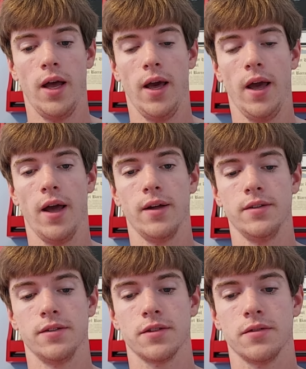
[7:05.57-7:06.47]

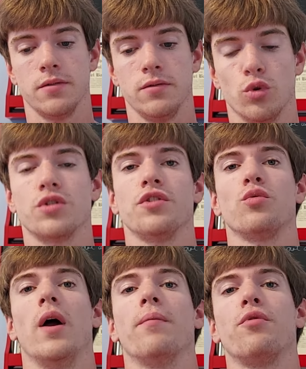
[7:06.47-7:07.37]
and worked his
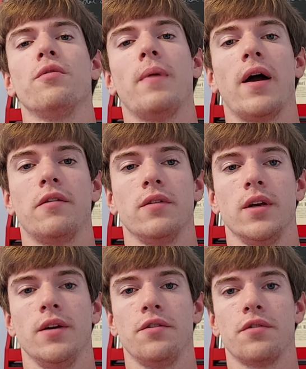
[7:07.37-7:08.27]
way up through the minor
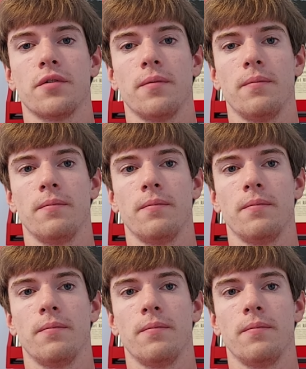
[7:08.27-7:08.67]
leagues.